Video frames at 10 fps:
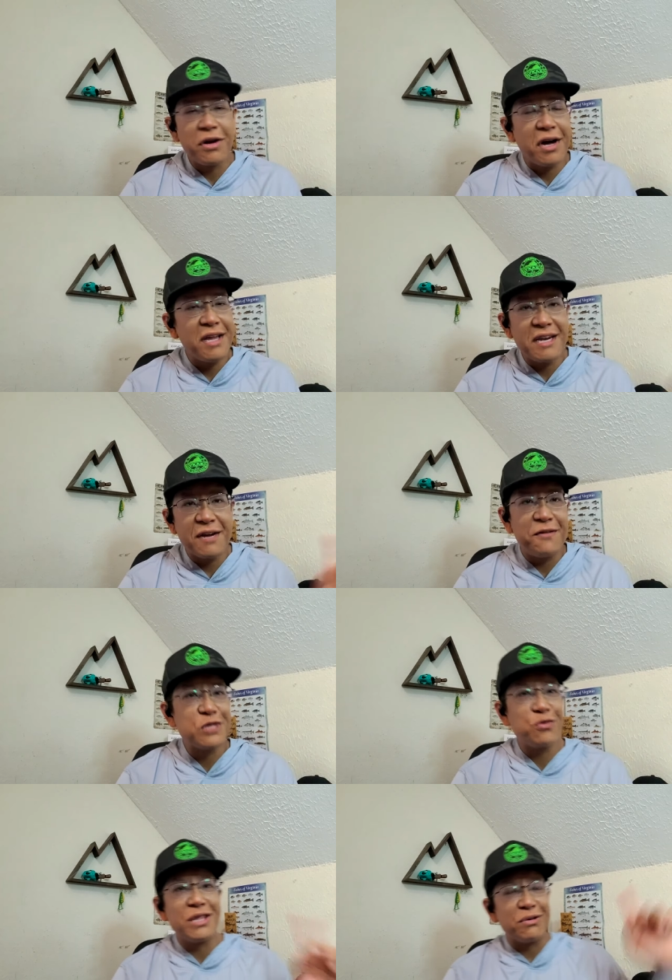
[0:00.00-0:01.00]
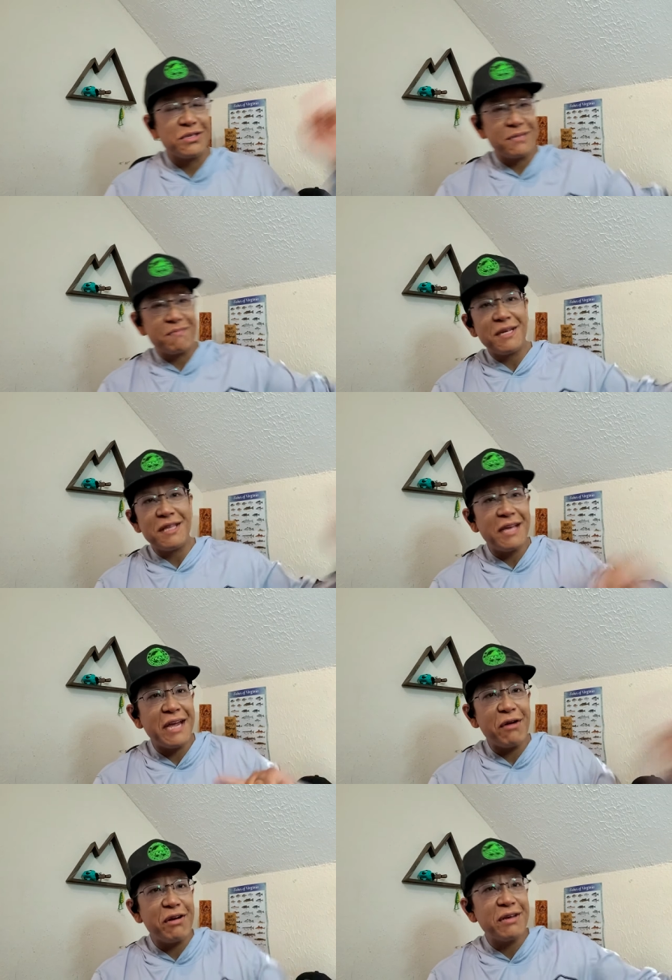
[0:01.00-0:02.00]
guy that I fished with that was in the
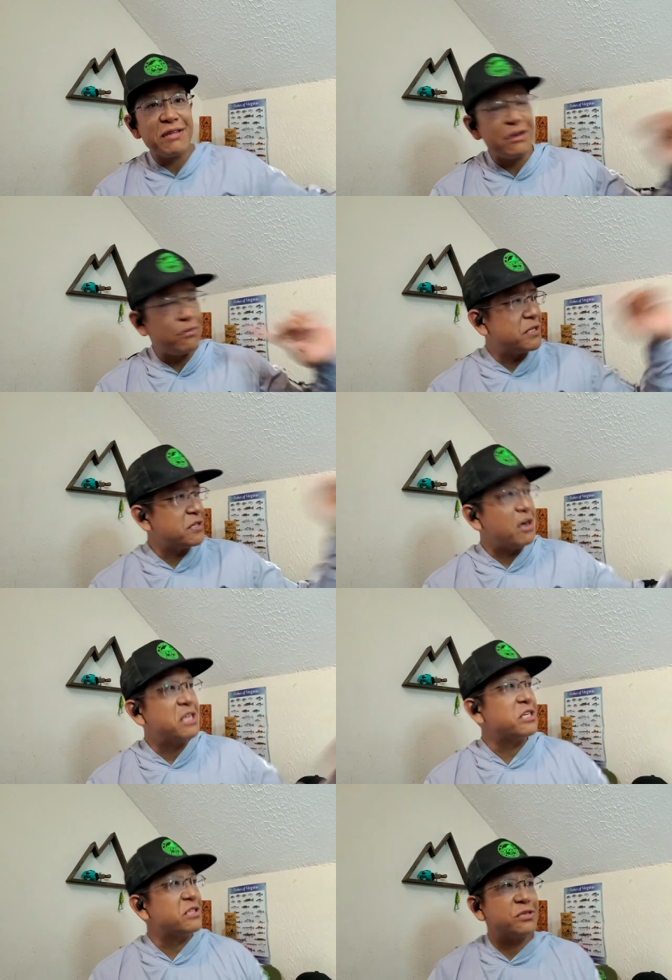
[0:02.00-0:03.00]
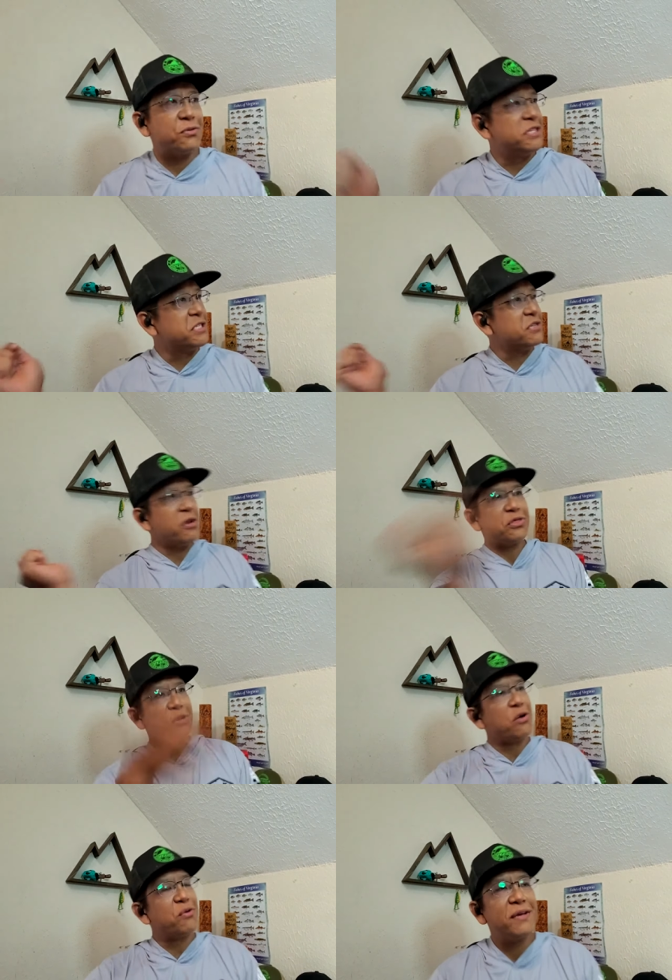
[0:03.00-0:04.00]
area. You know, we saw each other. So we just started
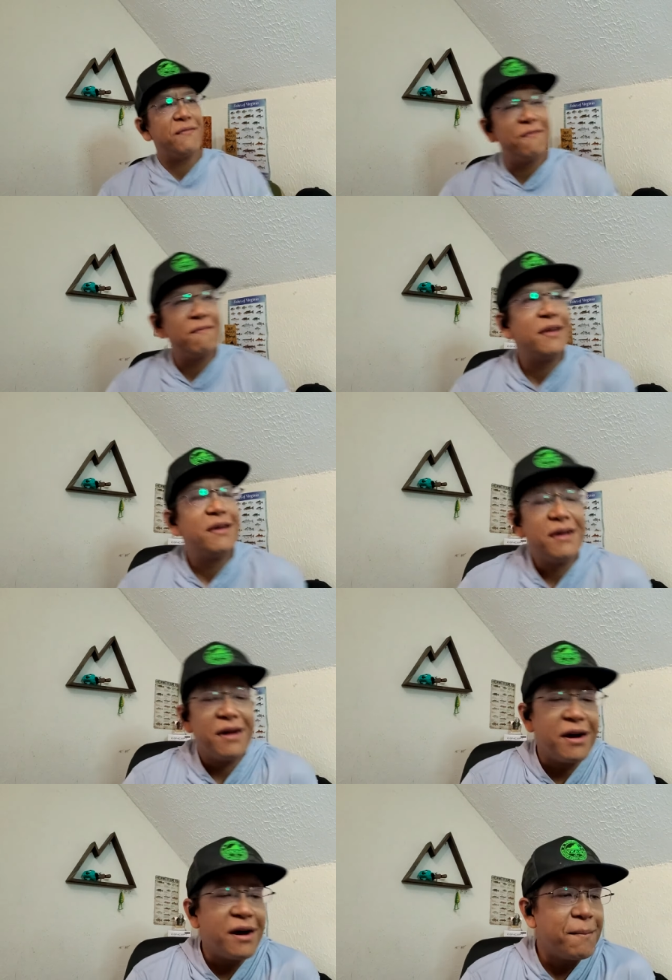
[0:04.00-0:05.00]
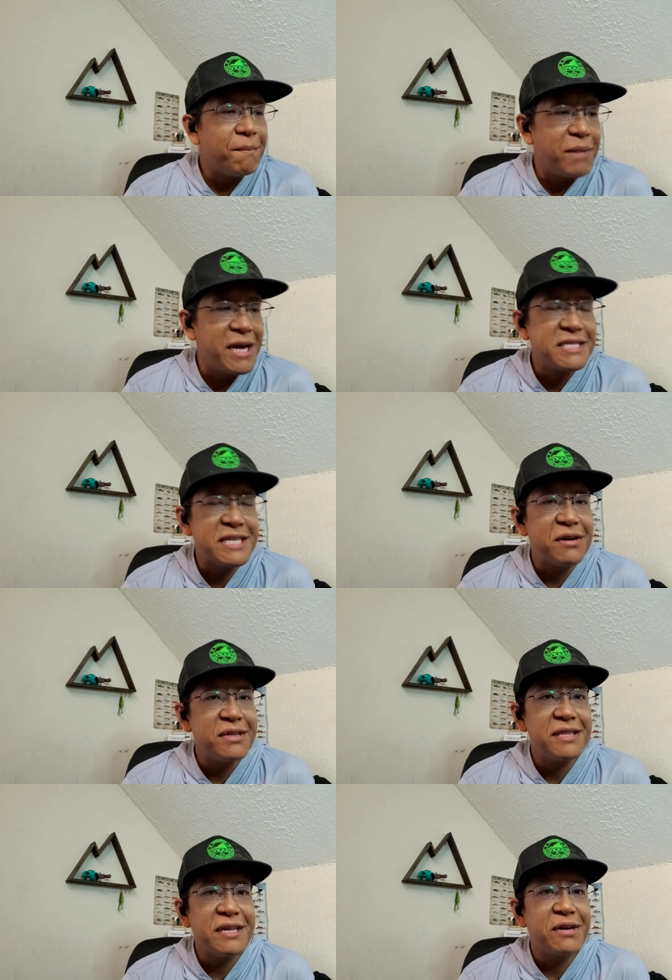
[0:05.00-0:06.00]
throwing, uh, baits out
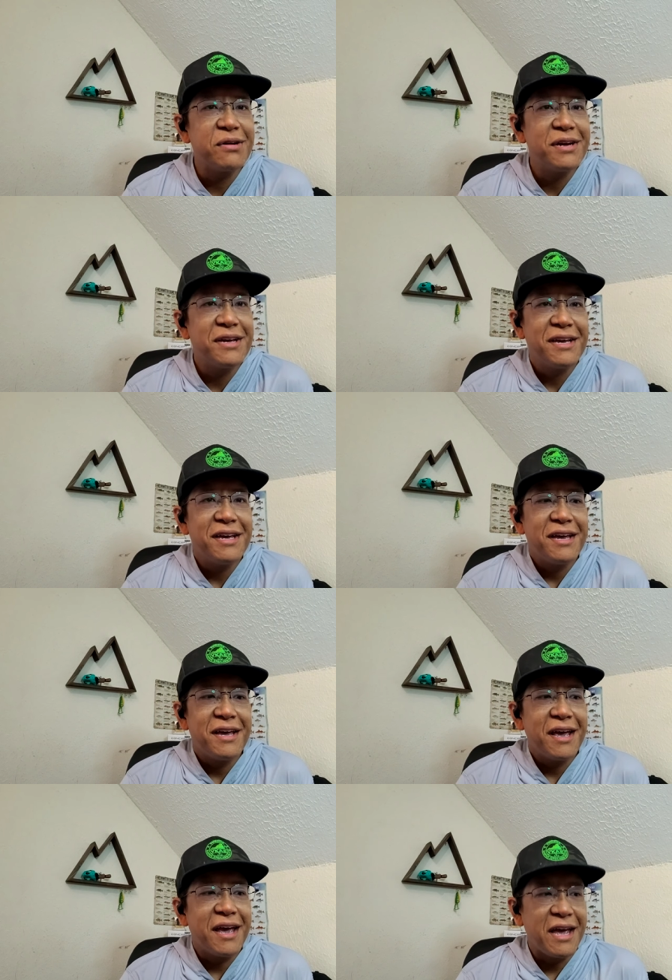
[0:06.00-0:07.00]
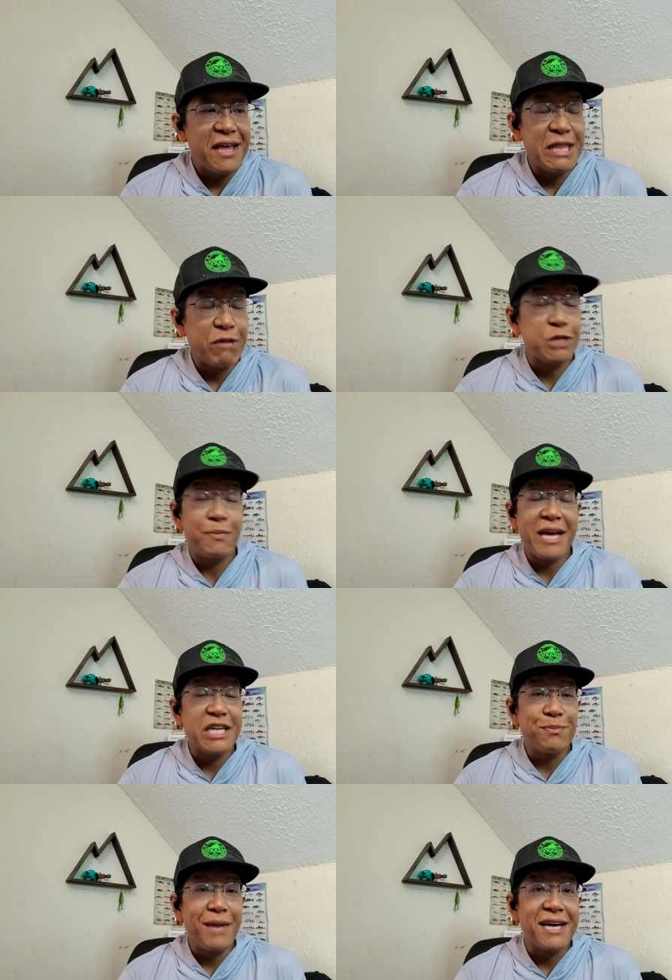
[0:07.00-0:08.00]
into there and they were
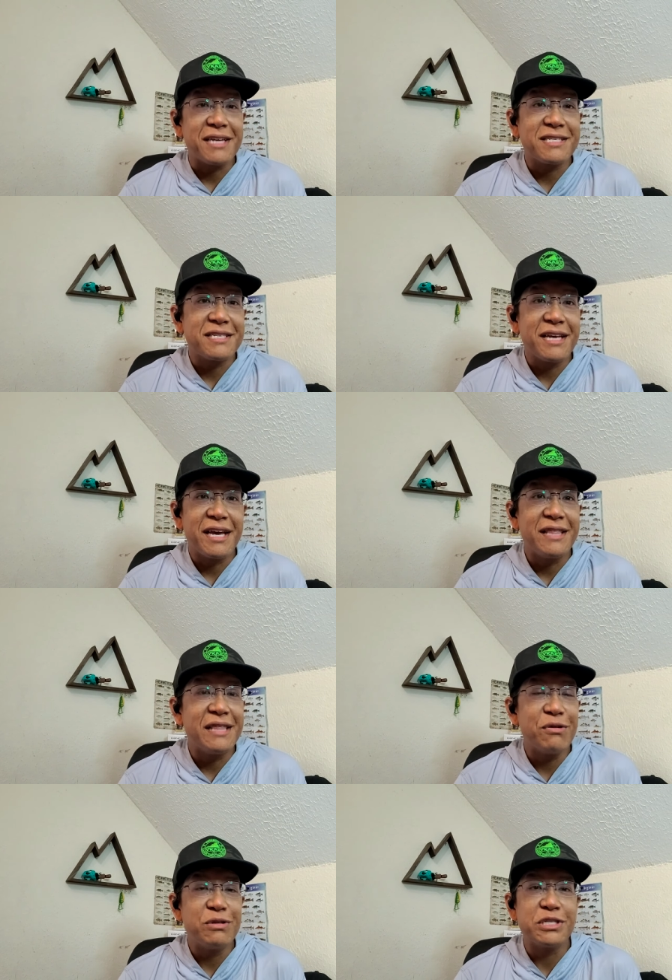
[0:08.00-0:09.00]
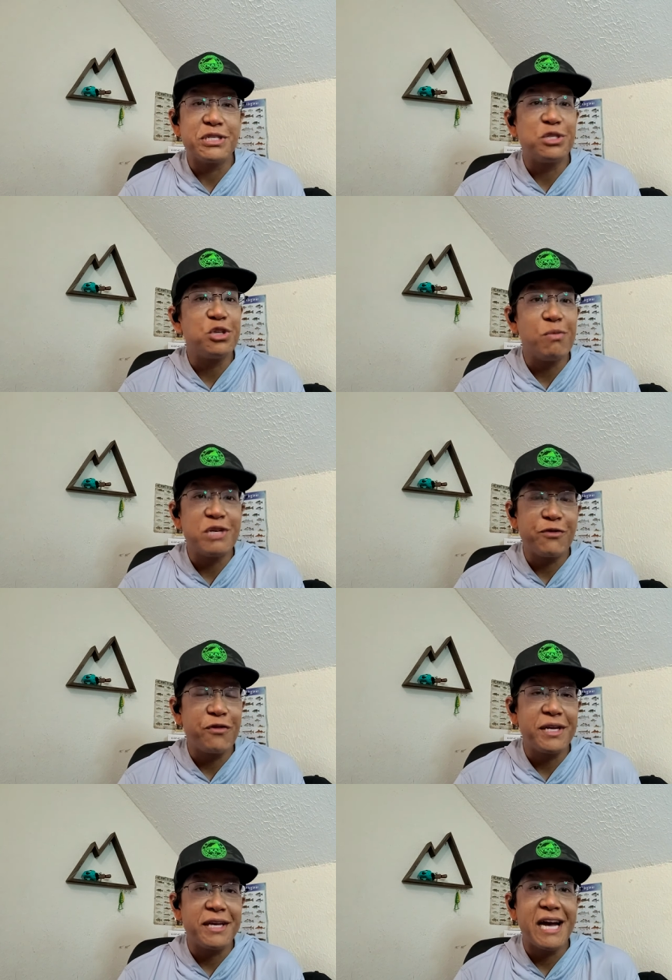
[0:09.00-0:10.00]
Spanish Max and they were just so much
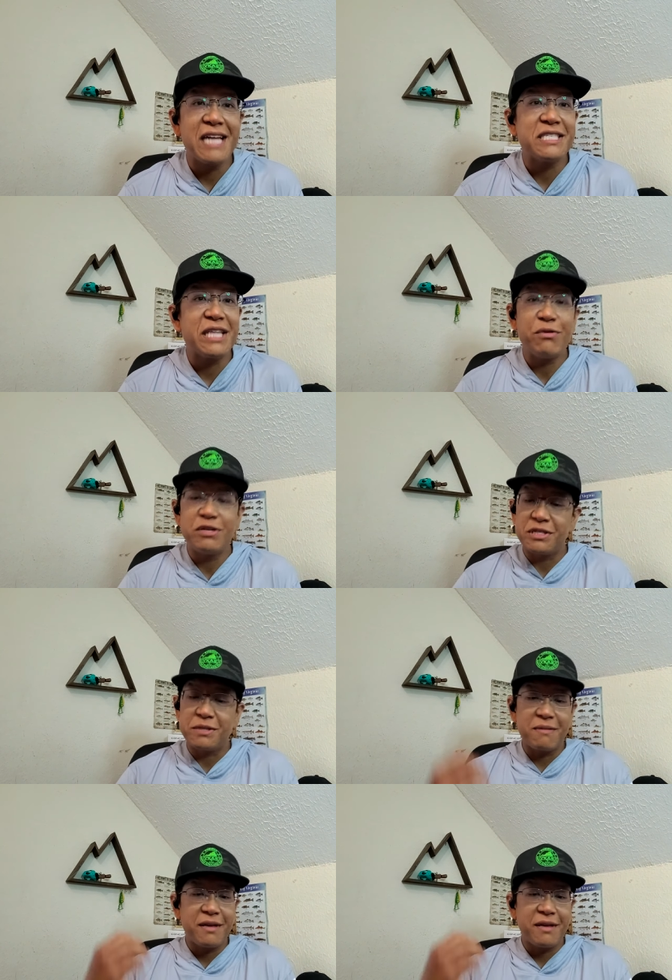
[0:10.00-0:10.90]
fun to catch. They were just,